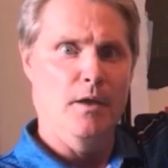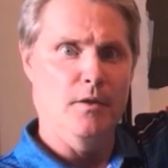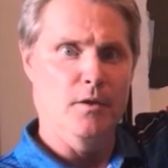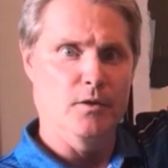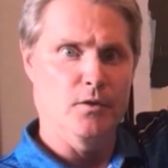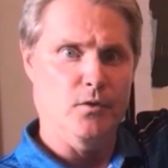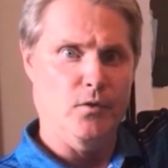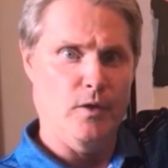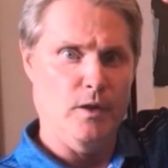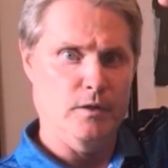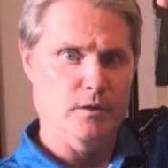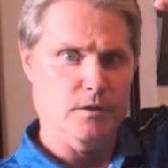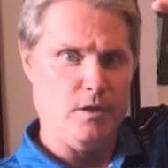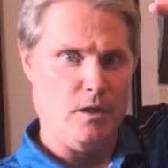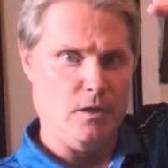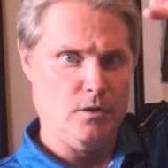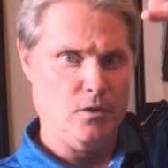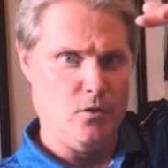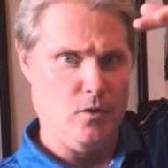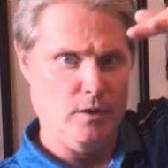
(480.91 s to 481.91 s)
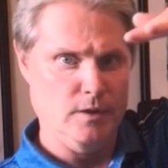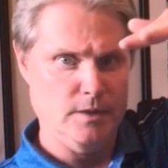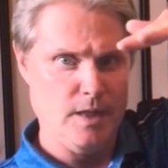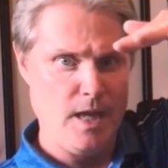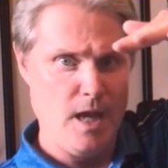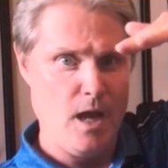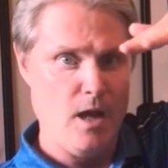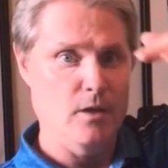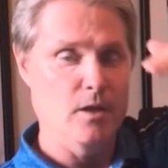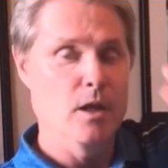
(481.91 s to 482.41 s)
and the trends start going
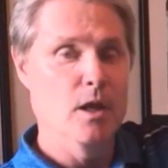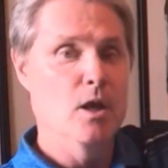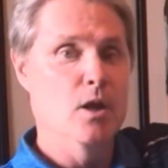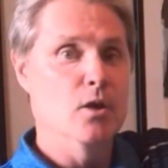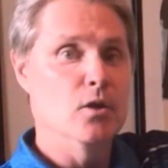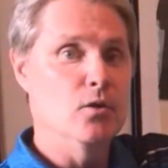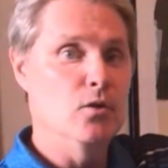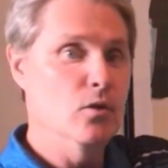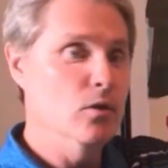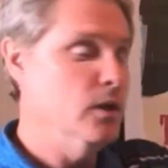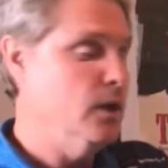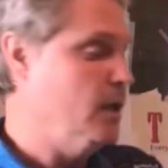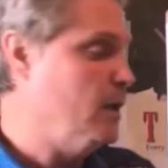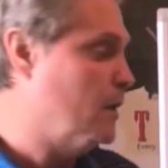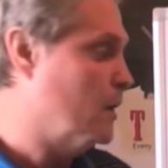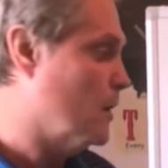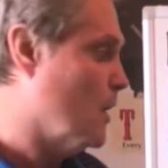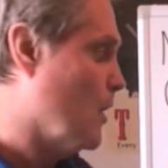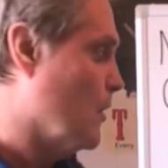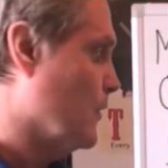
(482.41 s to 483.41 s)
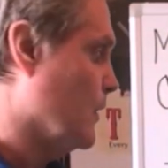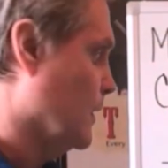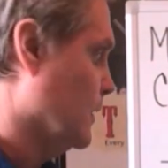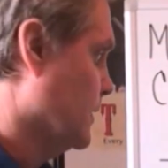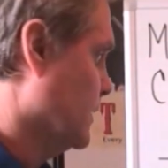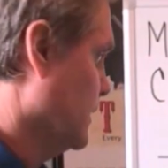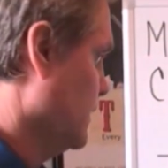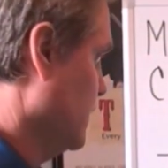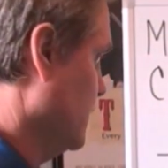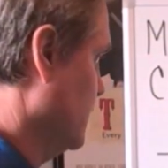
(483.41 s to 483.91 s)
down. You need to know
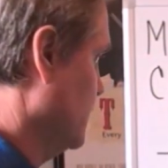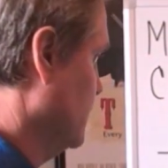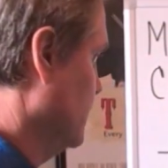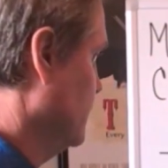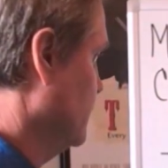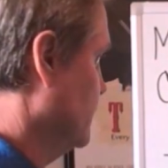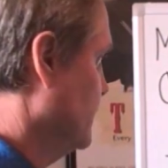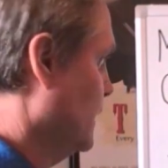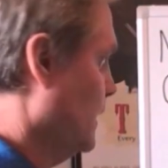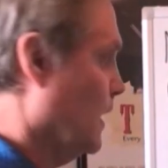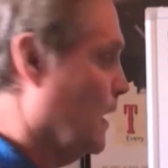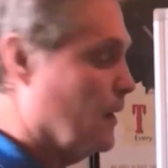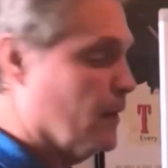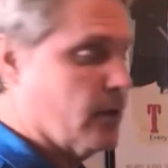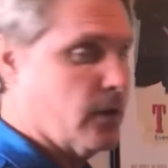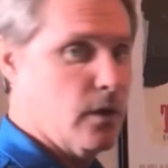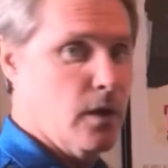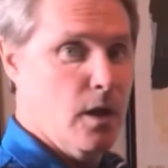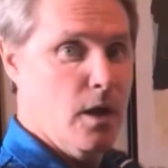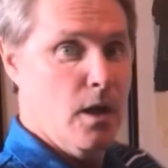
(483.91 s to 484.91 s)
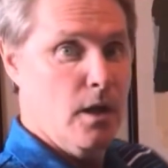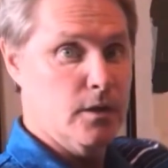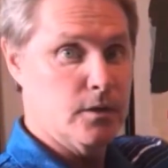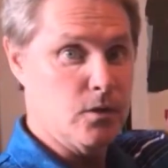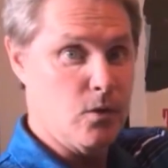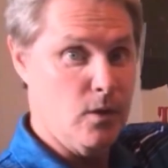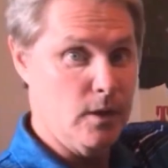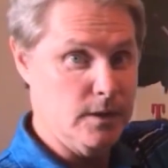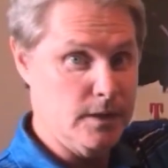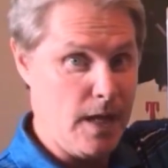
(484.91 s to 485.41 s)
this. Either it's
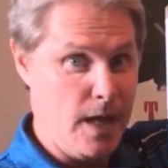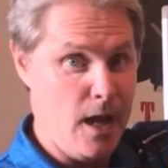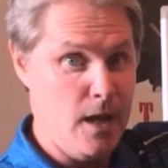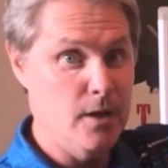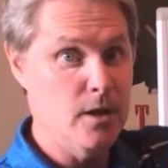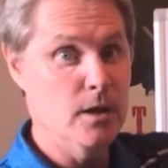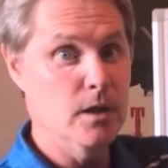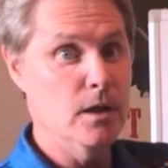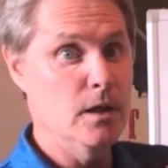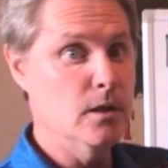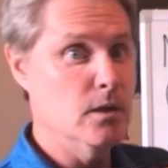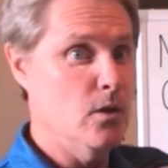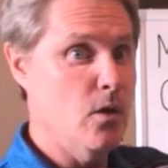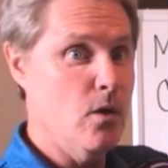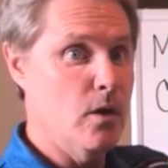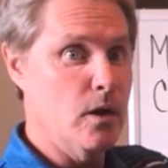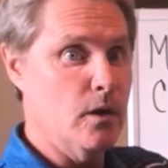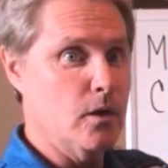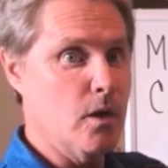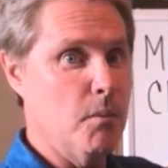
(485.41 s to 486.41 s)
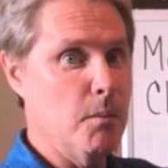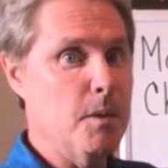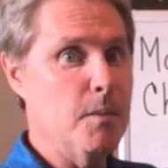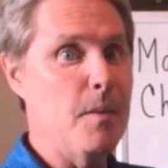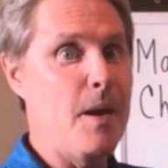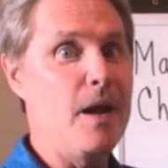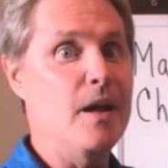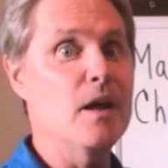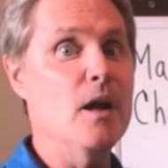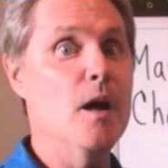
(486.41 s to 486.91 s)
going down, you need to know it, or coming
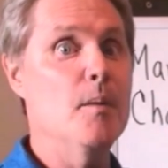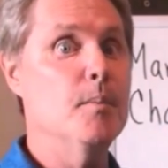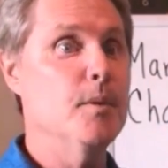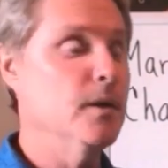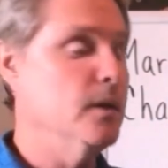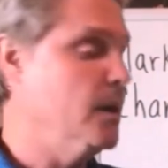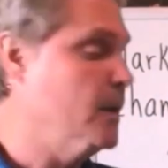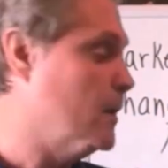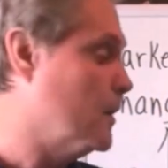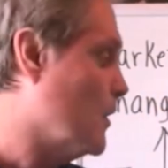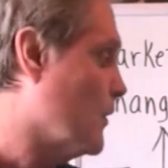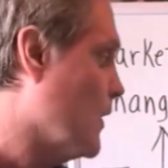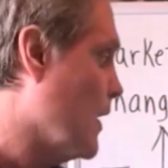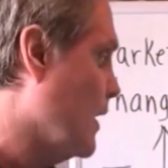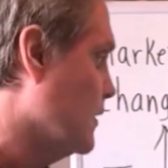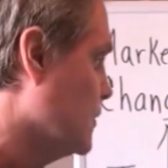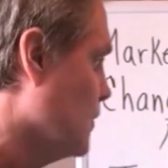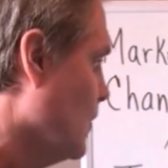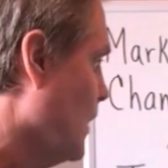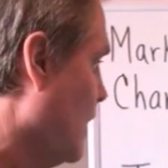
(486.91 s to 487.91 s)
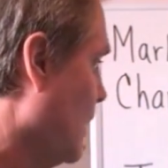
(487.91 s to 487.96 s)
back up, you need to know that as